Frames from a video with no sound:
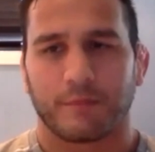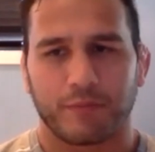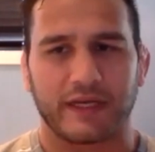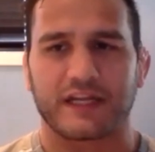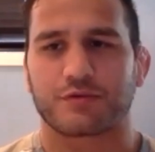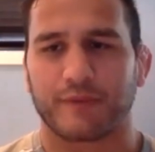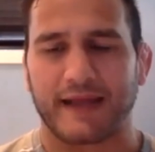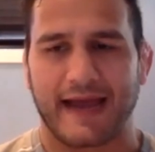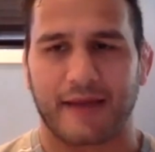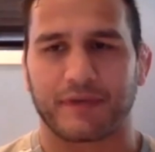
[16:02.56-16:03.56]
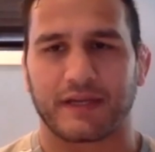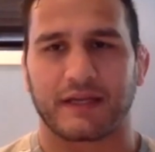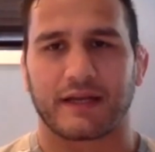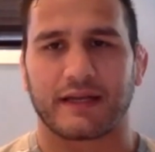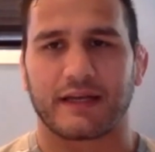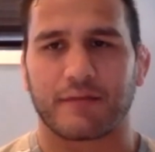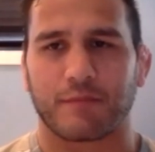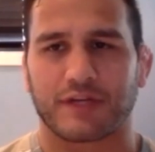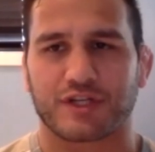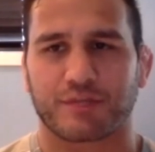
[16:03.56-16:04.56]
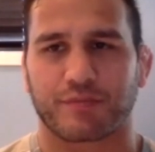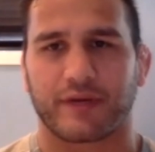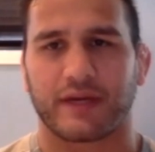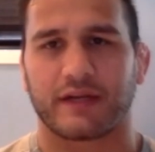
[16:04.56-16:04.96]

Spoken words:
meetings would be happening, and I didn't have much to bring.